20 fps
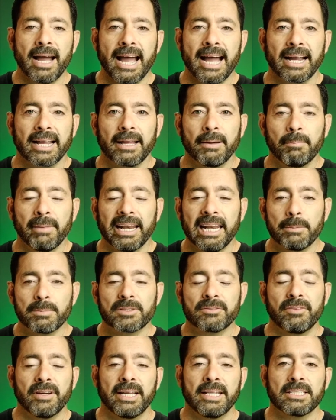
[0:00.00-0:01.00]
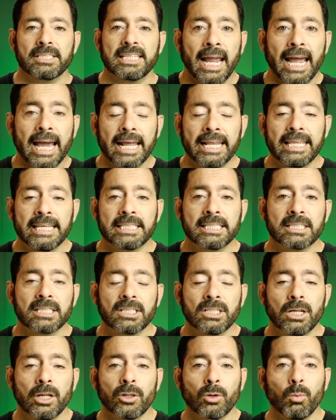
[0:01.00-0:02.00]
back. My name's Vince, and this is
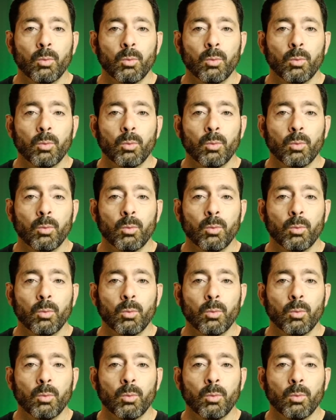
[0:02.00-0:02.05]
another